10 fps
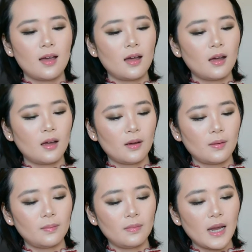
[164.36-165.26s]

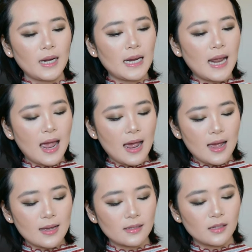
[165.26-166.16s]
Um, and it
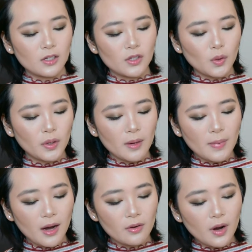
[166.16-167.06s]
has sodium
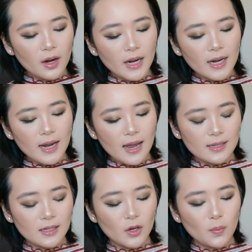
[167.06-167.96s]
hyaluronic
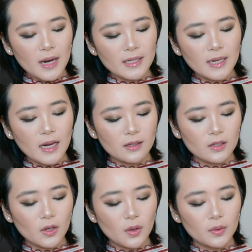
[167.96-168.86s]
as a humectant
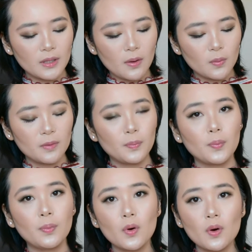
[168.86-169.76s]
so that would
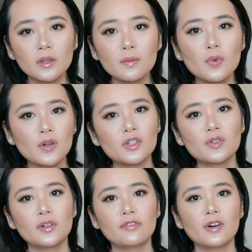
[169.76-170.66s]
pull the
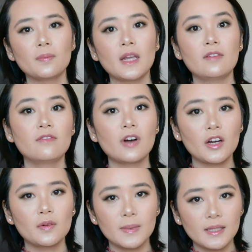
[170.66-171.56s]
moisture from the
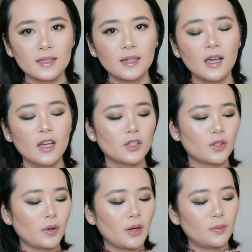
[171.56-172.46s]
environment
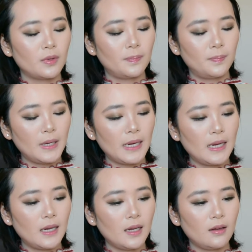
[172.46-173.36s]
so it would
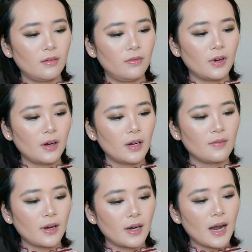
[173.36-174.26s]
be very
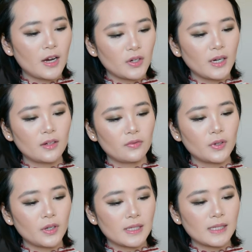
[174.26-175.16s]
very hydrating
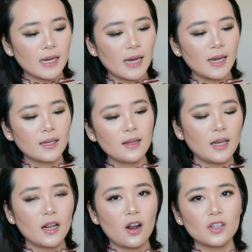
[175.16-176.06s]
for your skin
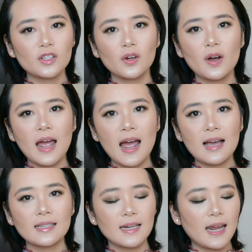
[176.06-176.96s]
and it also
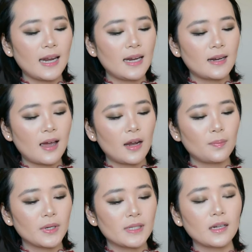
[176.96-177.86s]
has
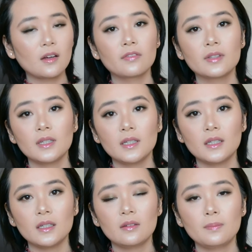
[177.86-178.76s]
89% of
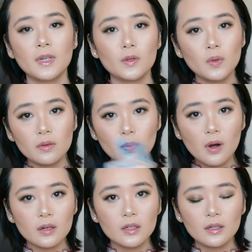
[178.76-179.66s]
the mineral
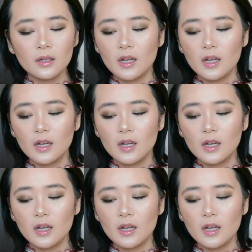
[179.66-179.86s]
water